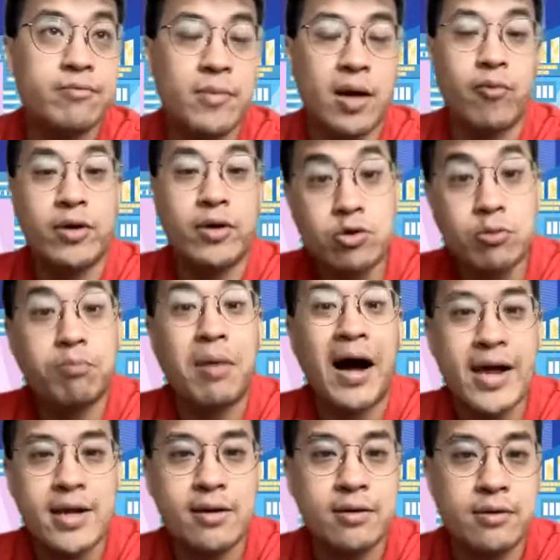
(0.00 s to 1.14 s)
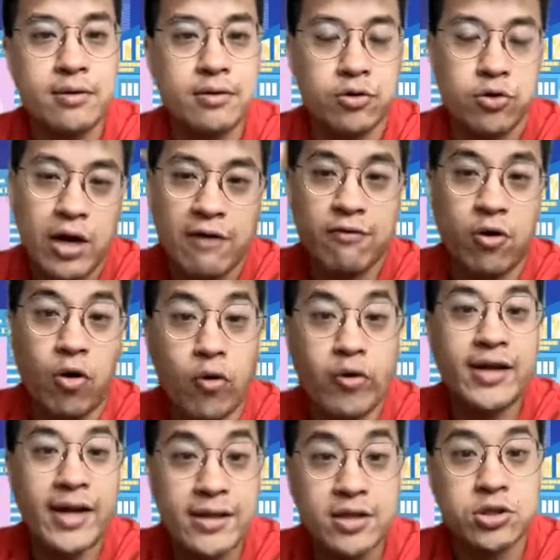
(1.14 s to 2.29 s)
And once you buy it, you have owned
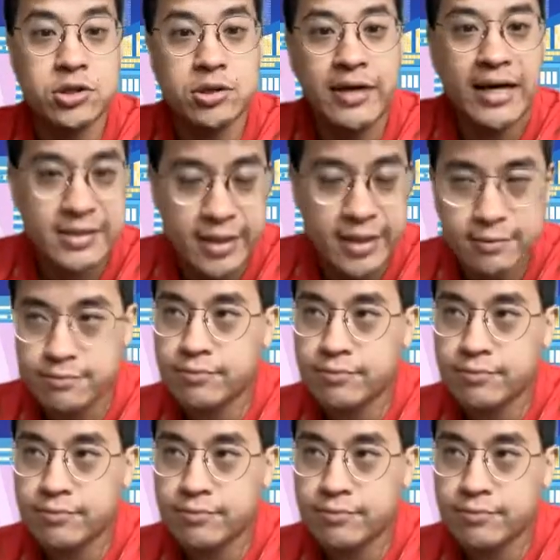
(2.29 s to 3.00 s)
that digital asset.